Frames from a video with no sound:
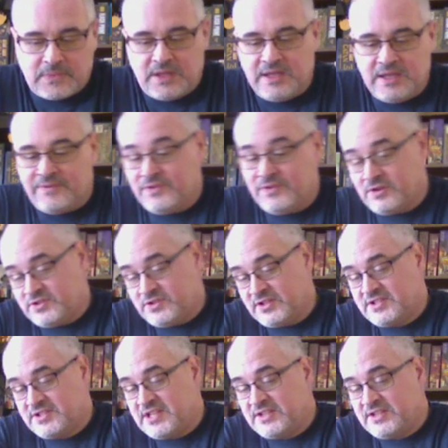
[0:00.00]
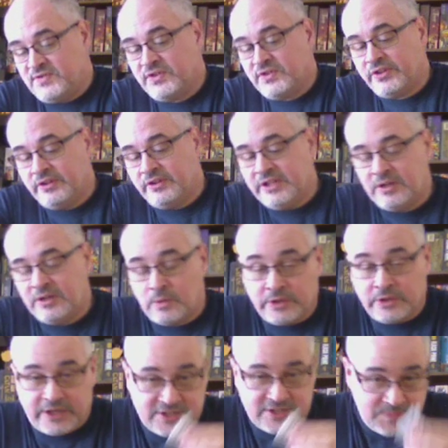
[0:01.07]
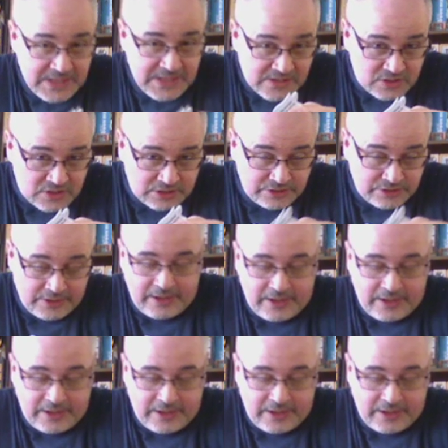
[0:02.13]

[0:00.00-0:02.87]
if you're successful, the leader will get a speech.